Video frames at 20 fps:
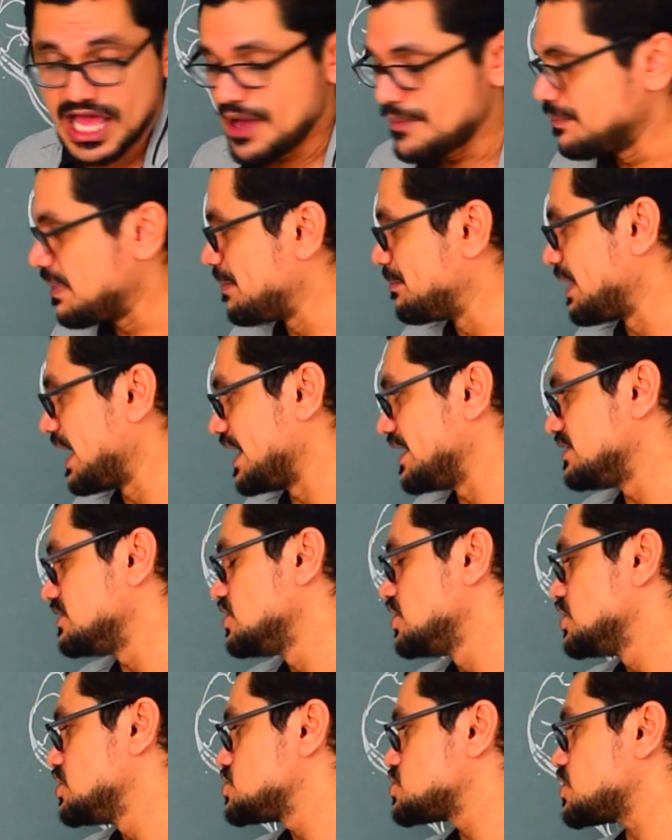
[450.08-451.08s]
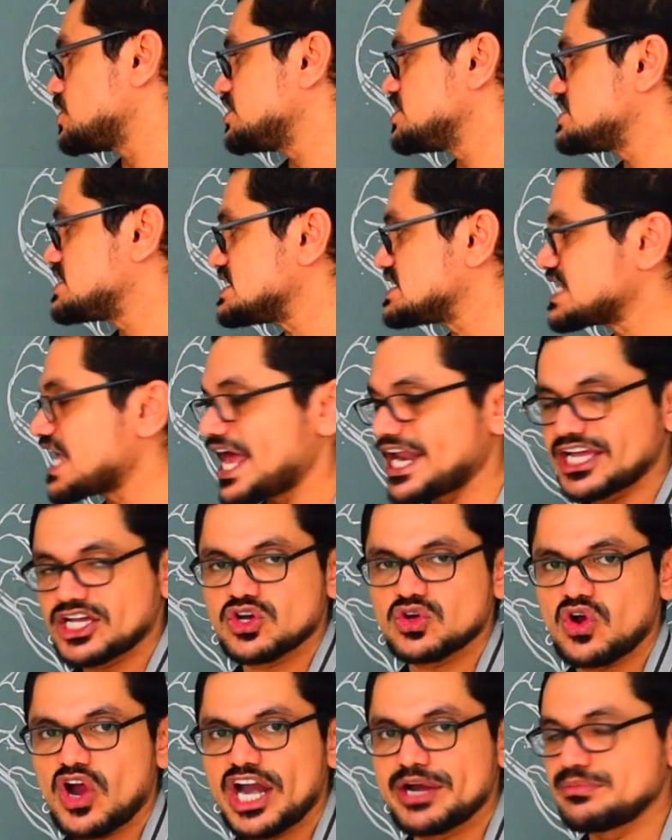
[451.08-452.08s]
membrane. So this is
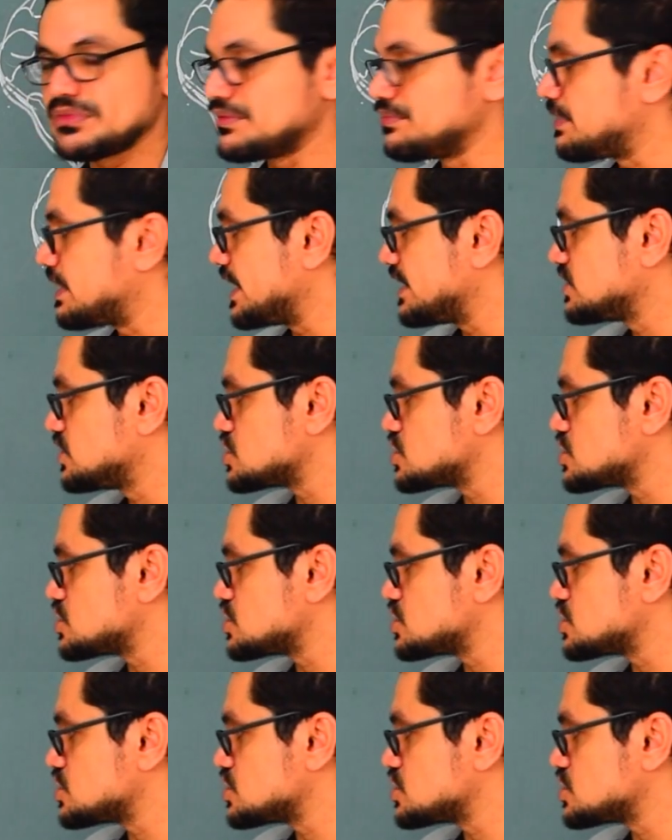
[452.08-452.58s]
arachnoid membrane.